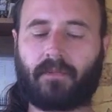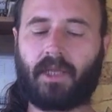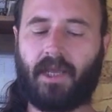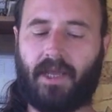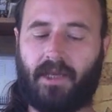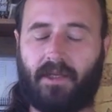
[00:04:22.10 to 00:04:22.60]

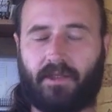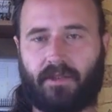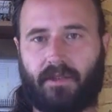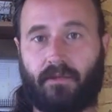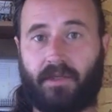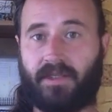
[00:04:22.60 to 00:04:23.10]
And
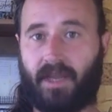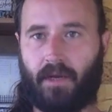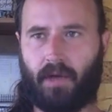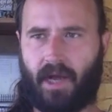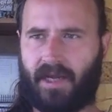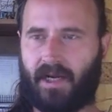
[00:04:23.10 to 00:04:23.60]
we say,
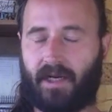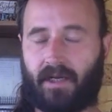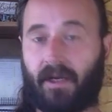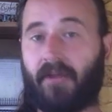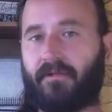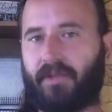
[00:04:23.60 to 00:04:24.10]
I got a
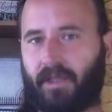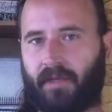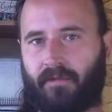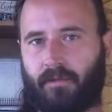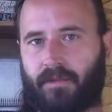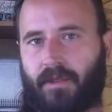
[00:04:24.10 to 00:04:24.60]
gut feeling
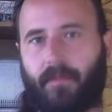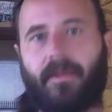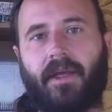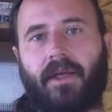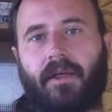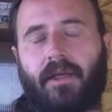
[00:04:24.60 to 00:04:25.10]
from
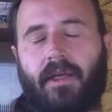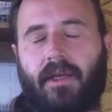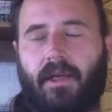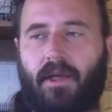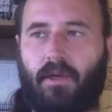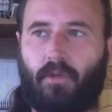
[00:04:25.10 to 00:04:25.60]
something,
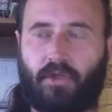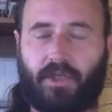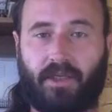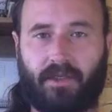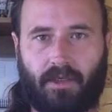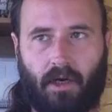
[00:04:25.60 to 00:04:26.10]
which
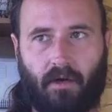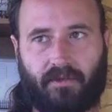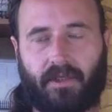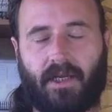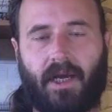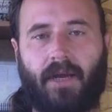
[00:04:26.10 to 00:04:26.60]
is
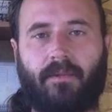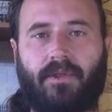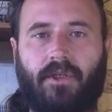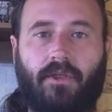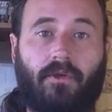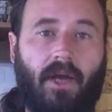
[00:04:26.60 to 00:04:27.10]

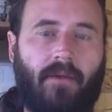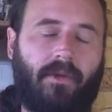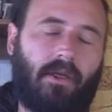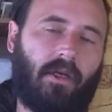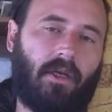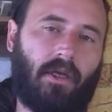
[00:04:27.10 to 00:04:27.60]
oftentimes
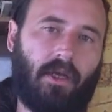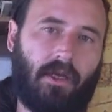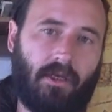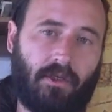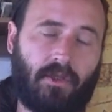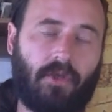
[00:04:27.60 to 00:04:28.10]
describing
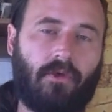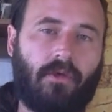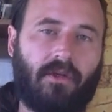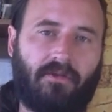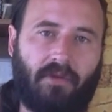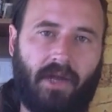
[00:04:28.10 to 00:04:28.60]
an
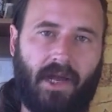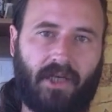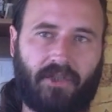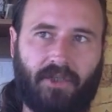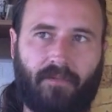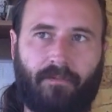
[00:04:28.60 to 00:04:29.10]
intuitive
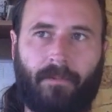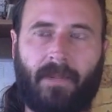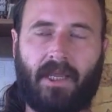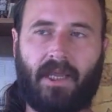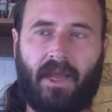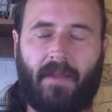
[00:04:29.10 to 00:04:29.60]
reaction.
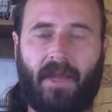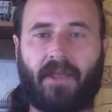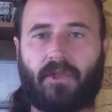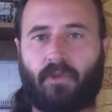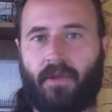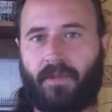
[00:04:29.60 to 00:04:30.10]
And that
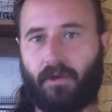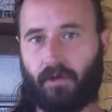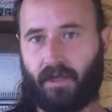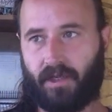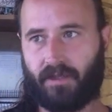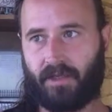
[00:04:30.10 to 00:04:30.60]
is when
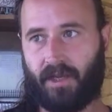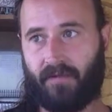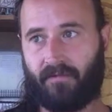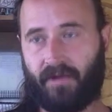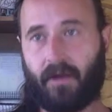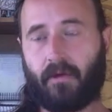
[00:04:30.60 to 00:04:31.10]
there is
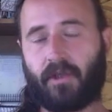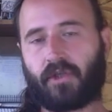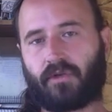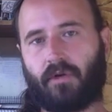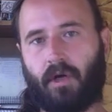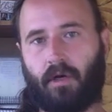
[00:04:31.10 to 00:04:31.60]
a very
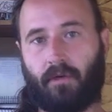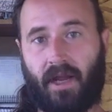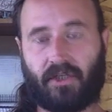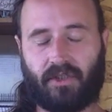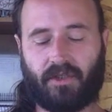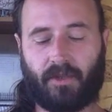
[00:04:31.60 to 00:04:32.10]
strong
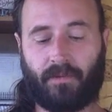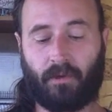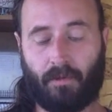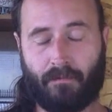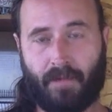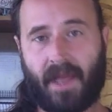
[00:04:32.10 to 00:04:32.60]
reaction to
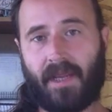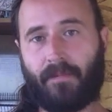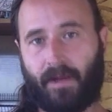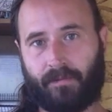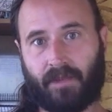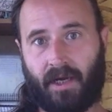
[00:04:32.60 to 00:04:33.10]
something, when many
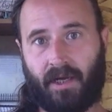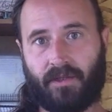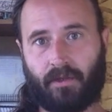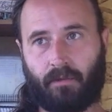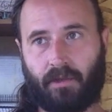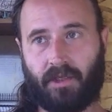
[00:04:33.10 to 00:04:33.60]

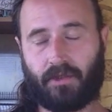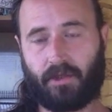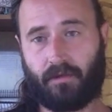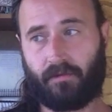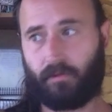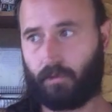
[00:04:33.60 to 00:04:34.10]
peptides are released.
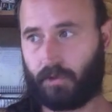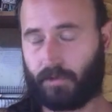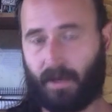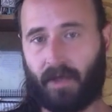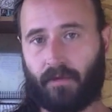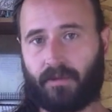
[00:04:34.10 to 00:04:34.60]
If you
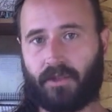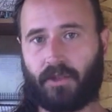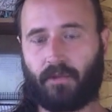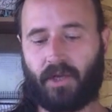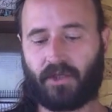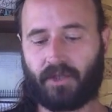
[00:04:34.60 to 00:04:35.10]
respond to a
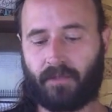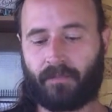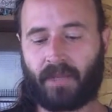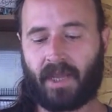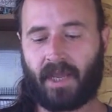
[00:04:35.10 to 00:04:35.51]
situation,